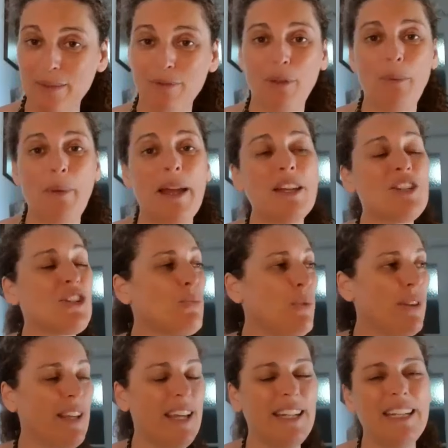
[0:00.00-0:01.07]
information,
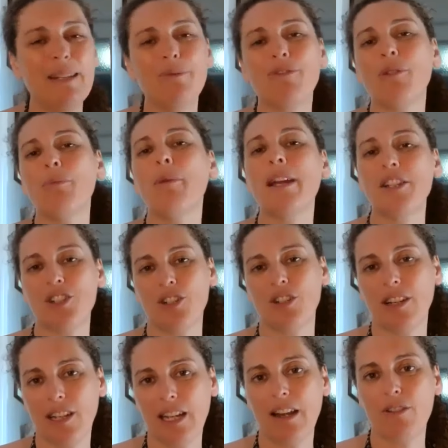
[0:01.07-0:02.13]
with any information,
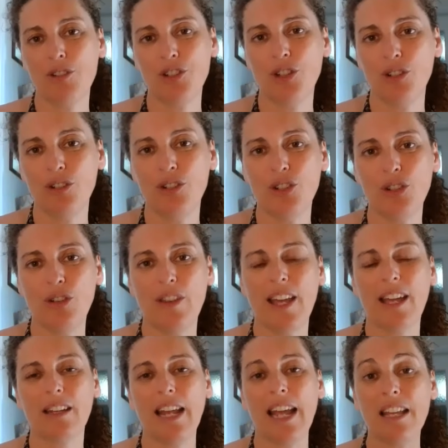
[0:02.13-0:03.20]
I encourage you to do
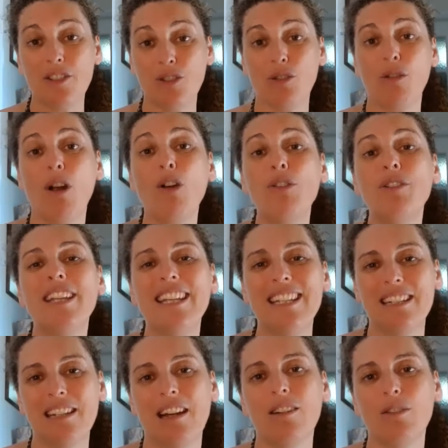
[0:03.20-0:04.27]
that as your own
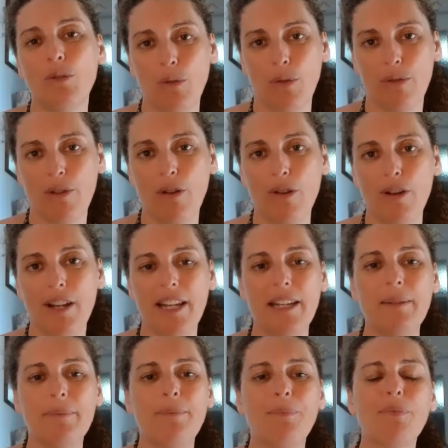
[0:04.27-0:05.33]
inner
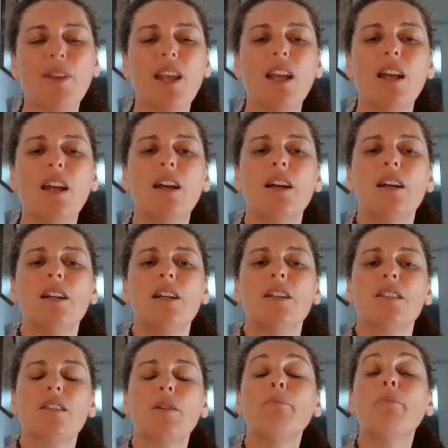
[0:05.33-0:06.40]
authority.
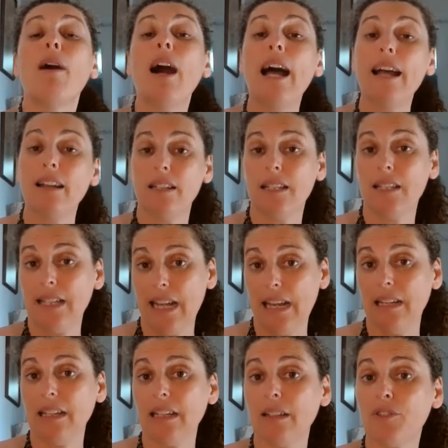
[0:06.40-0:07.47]
So, my
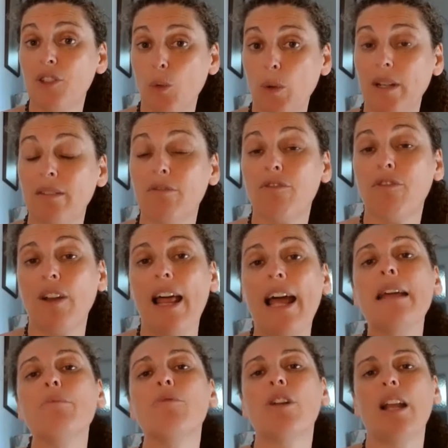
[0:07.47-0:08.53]
understanding of twin
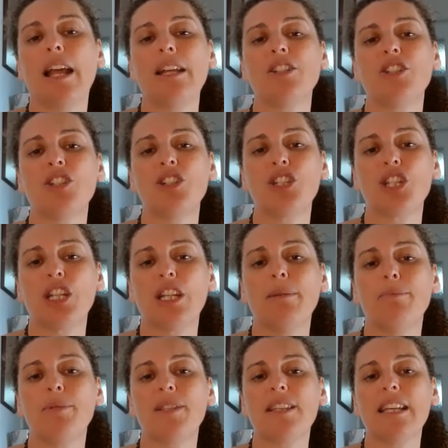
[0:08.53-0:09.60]
flame
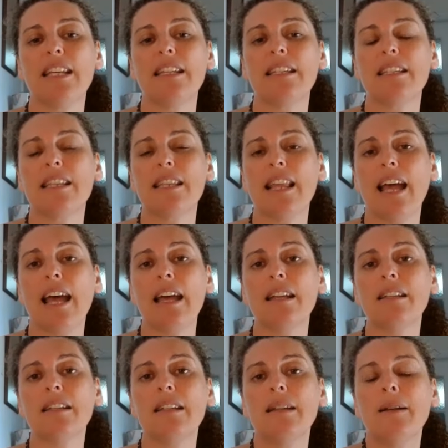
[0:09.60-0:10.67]
relationships is
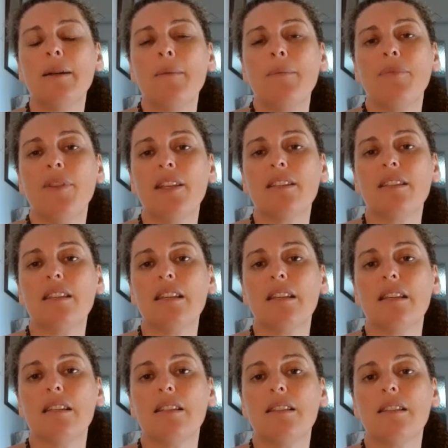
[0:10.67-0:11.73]
that this
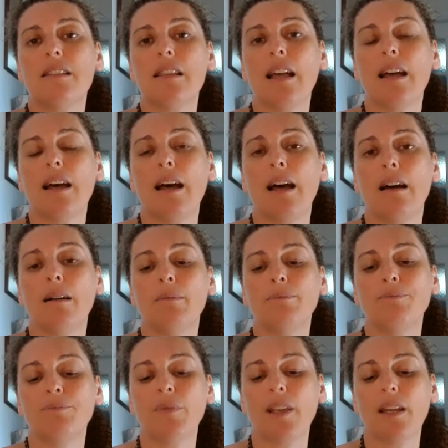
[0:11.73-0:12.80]
is
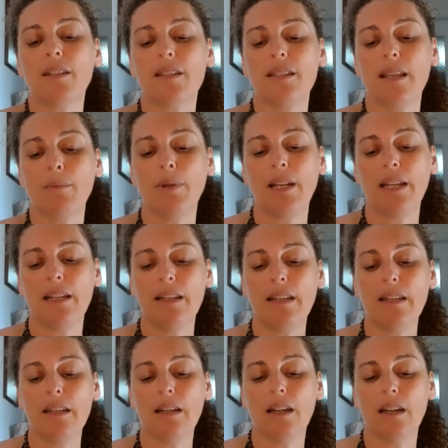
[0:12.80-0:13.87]
um,
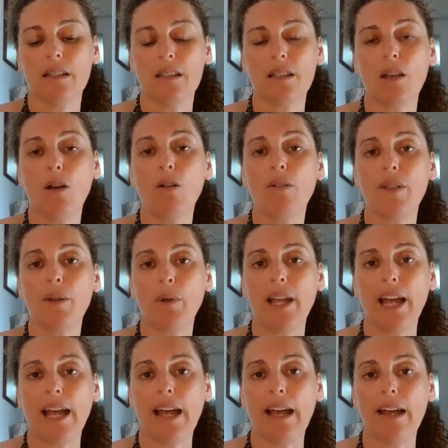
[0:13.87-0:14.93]
somebody, a soul that
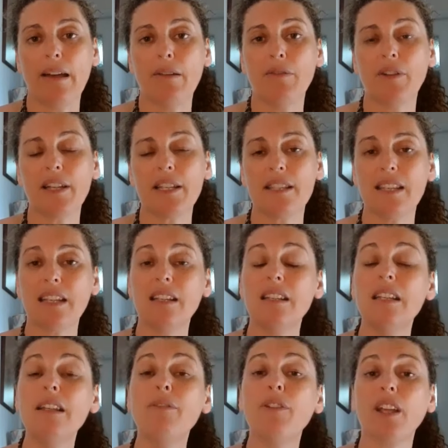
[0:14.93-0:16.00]
we have a
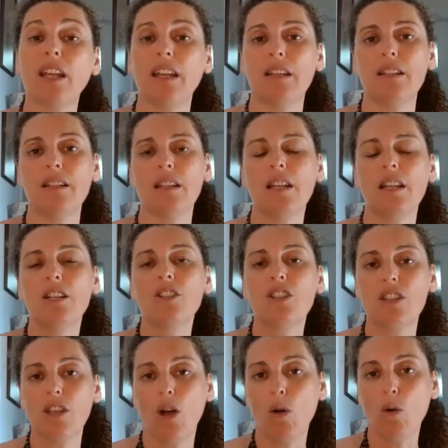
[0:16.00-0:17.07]
significant
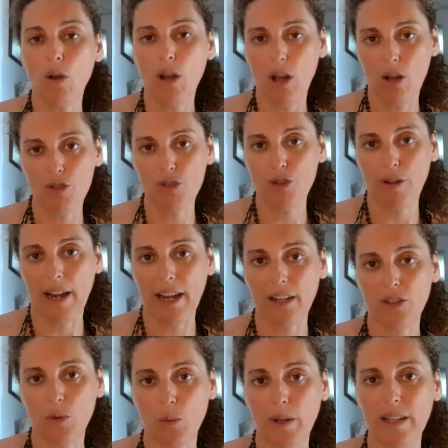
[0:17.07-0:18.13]
soul
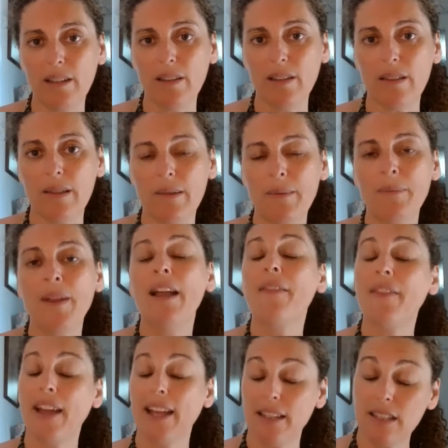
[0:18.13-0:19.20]
contract with.
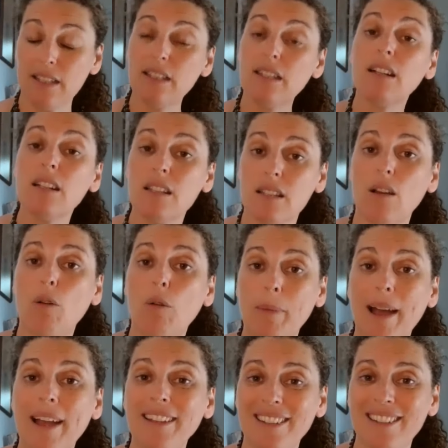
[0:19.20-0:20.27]
They are still a
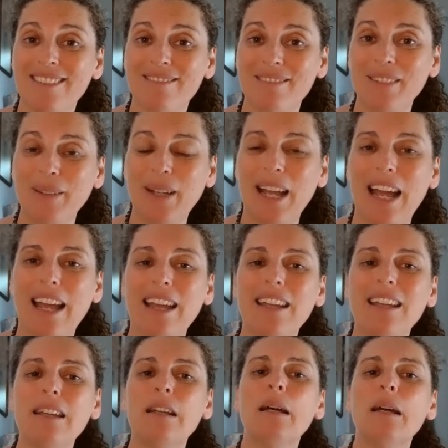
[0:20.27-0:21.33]
soulmate,
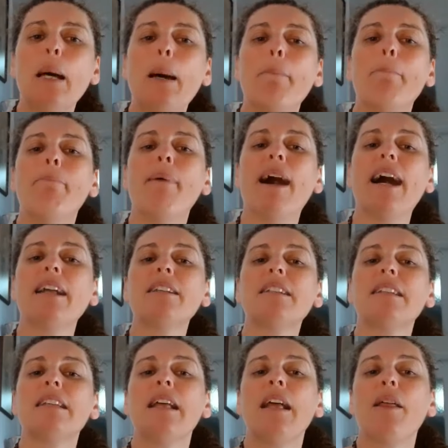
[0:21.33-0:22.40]
okay, but
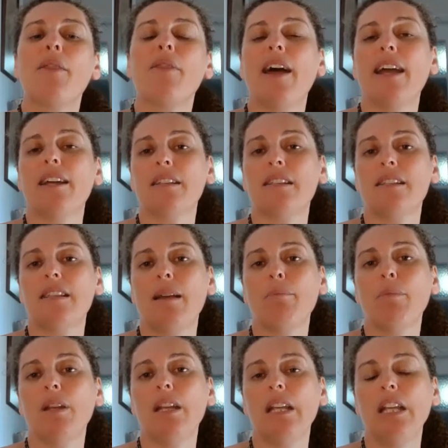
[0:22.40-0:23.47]
they are
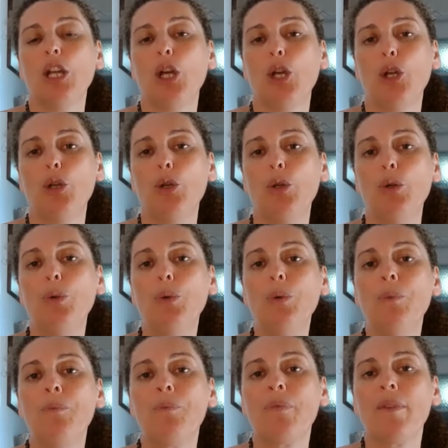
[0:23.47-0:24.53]
somebody who